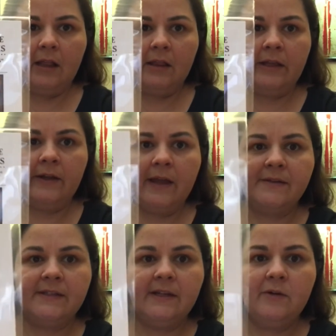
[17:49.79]
Little
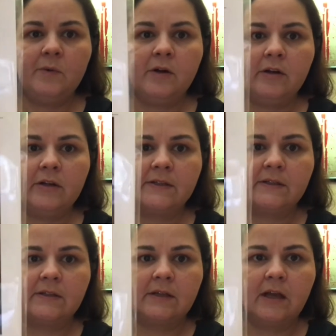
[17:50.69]
House
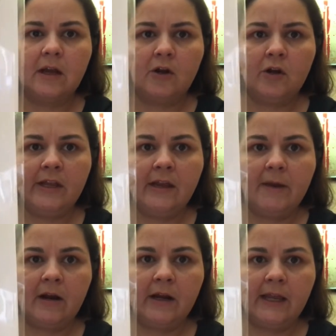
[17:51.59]
Needleworks Early
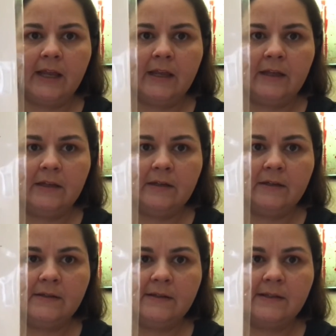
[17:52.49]

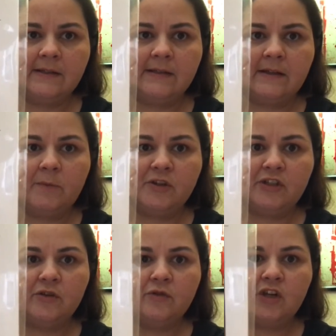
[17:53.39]
Americans. This is number
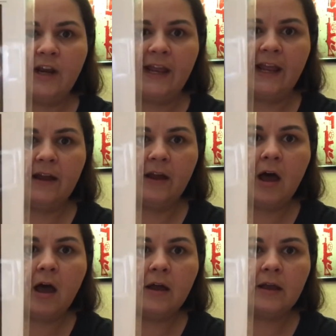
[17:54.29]
2, John
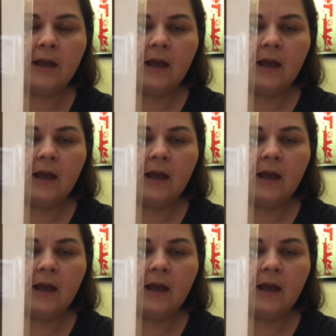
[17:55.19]
Hancock.